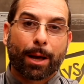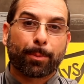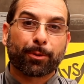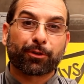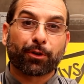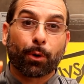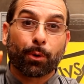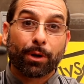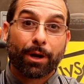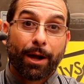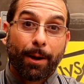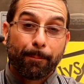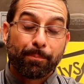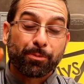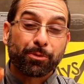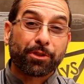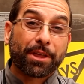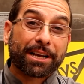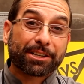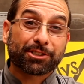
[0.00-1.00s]
episode.
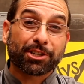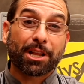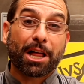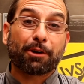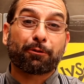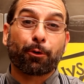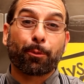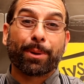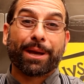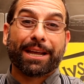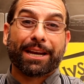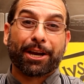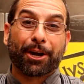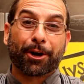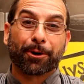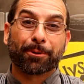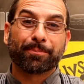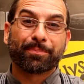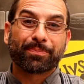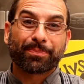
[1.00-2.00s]
Thanks a lot for being
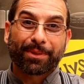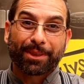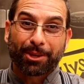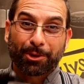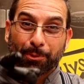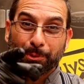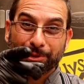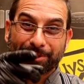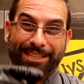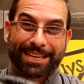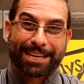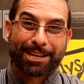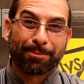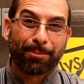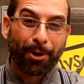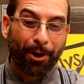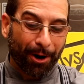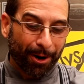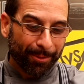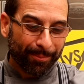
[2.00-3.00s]
here. We'll see you
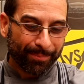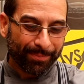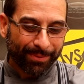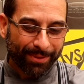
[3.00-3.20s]
tomorrow.